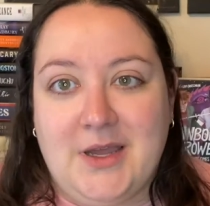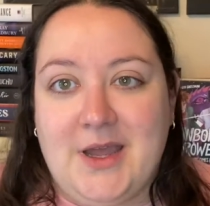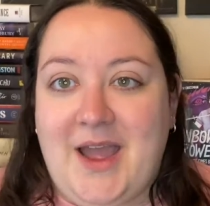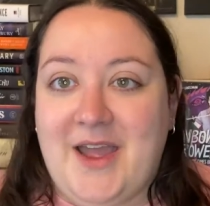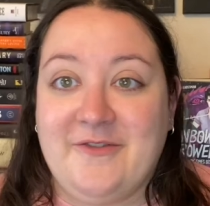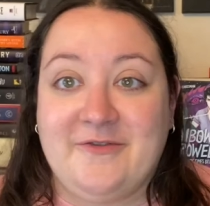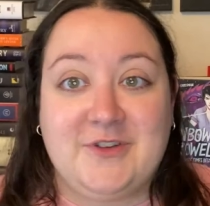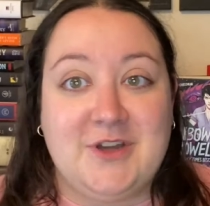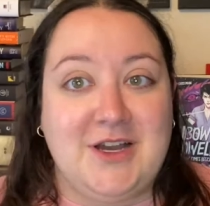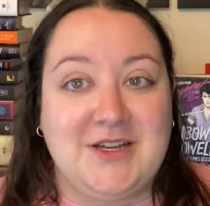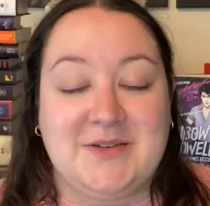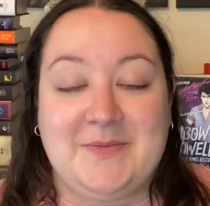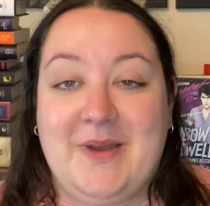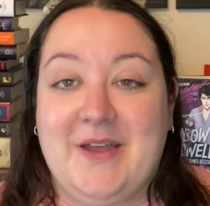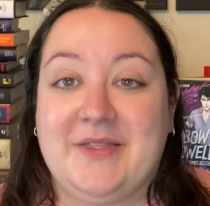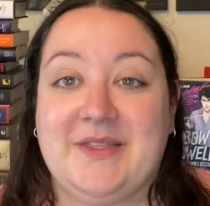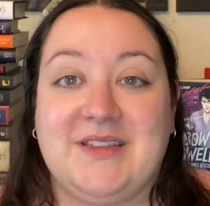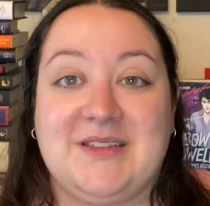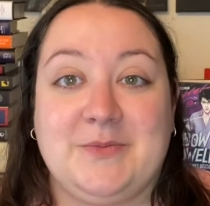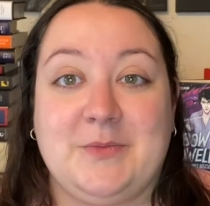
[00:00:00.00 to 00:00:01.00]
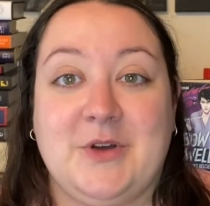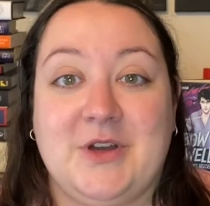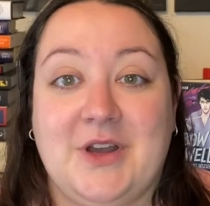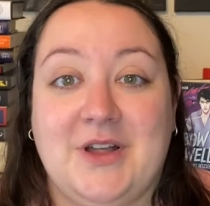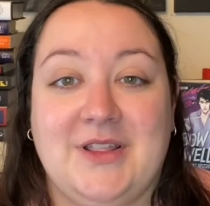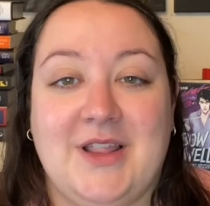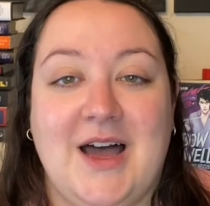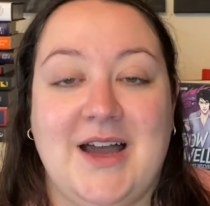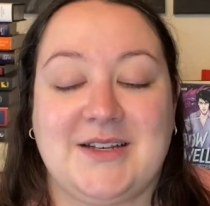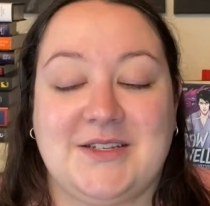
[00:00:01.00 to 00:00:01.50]
I've talked about this book a
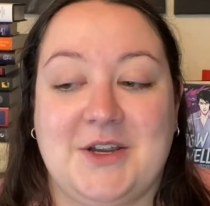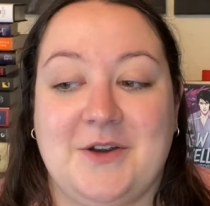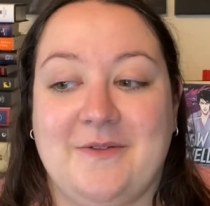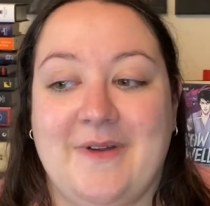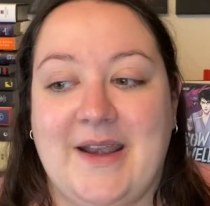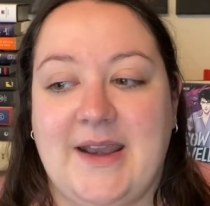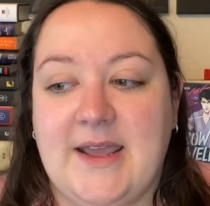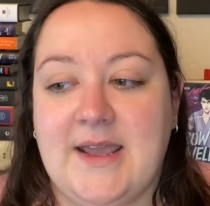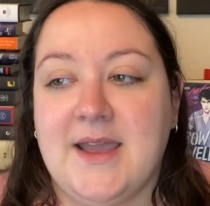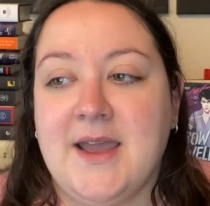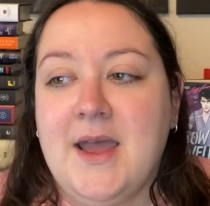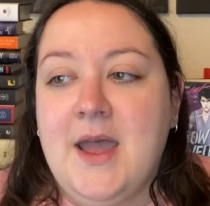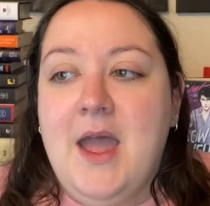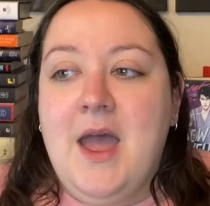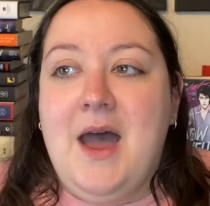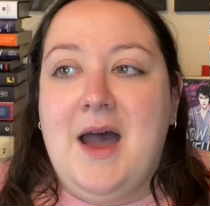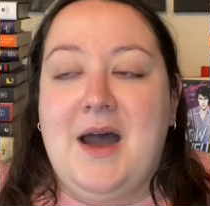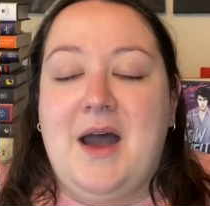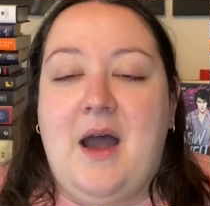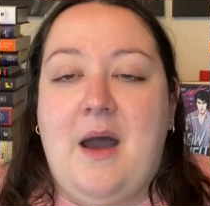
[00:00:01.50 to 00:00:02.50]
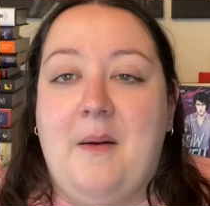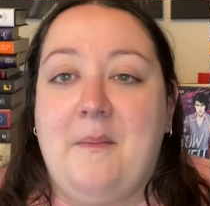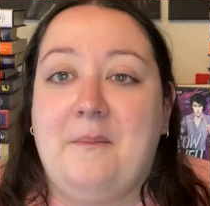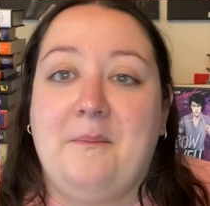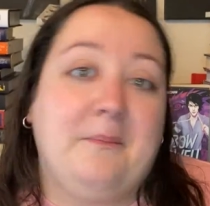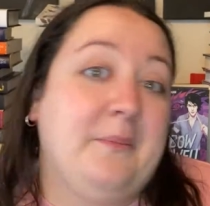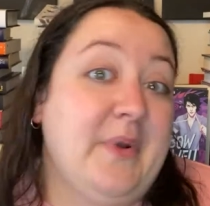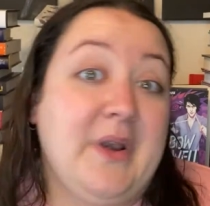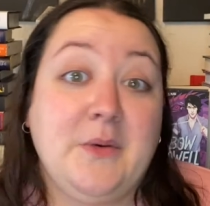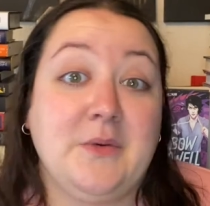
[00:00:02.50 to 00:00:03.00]
lot already,
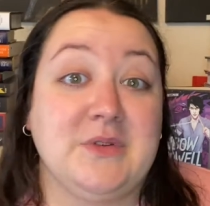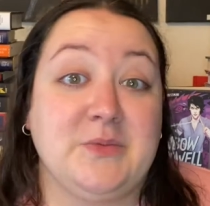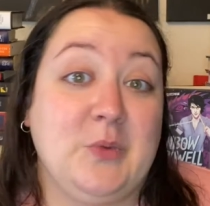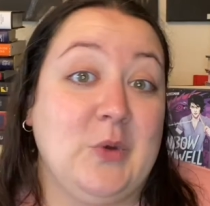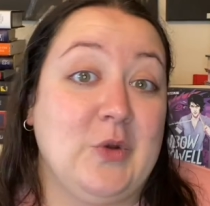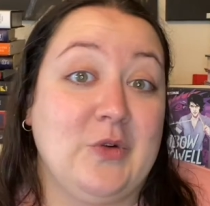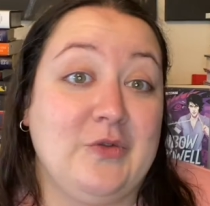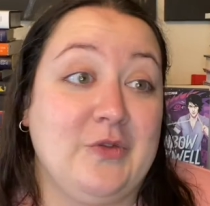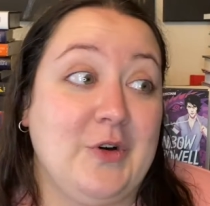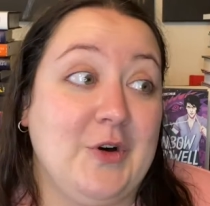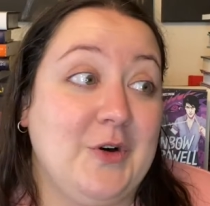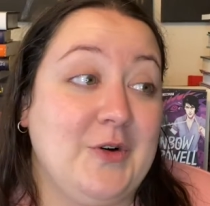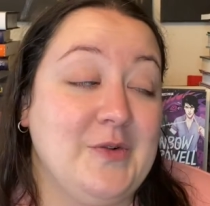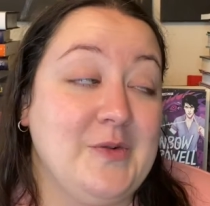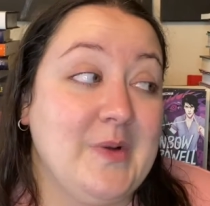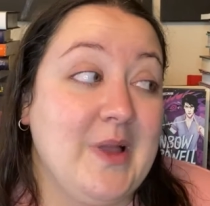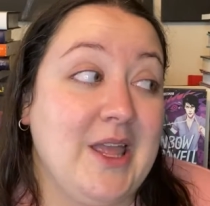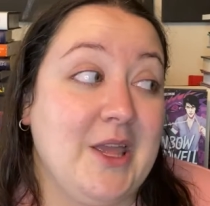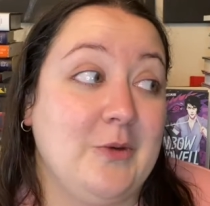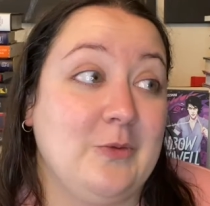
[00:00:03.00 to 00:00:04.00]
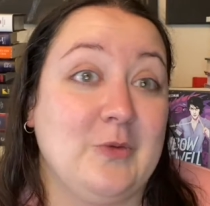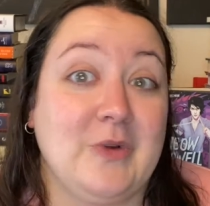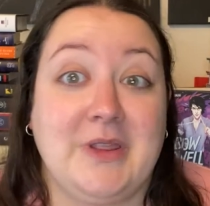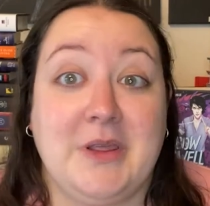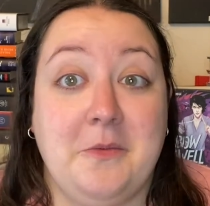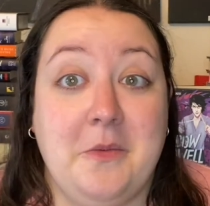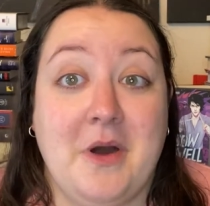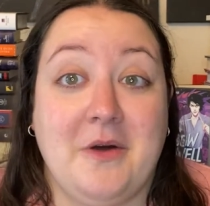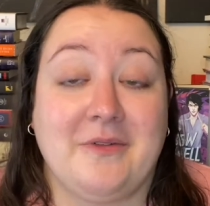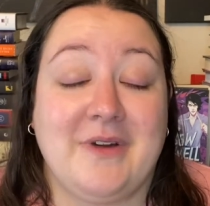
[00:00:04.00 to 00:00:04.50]
um, but it was beautiful and really
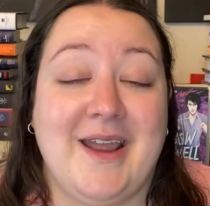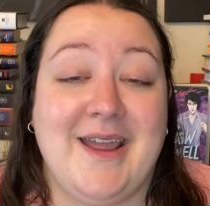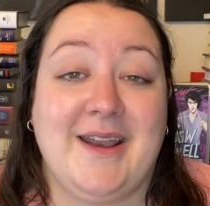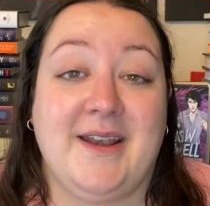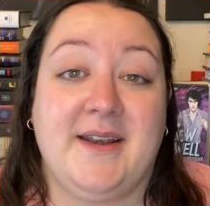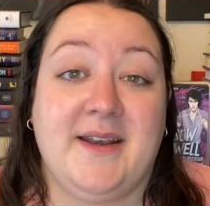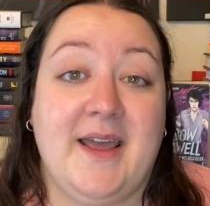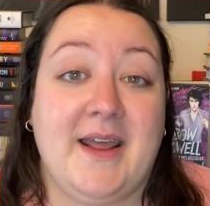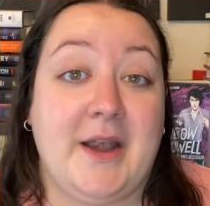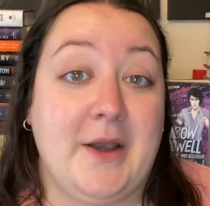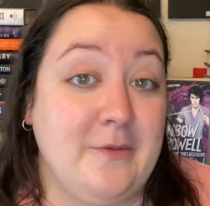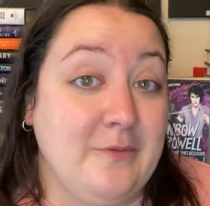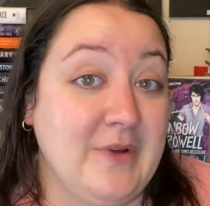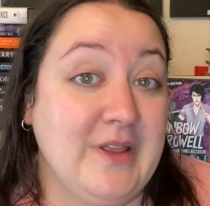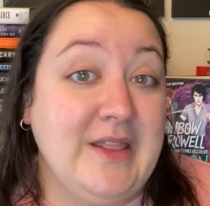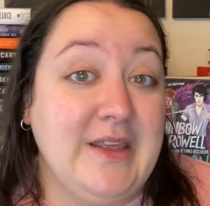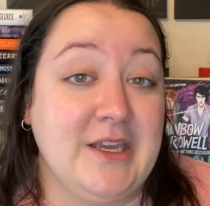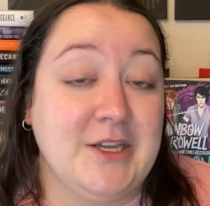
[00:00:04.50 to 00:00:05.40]
well written, and I really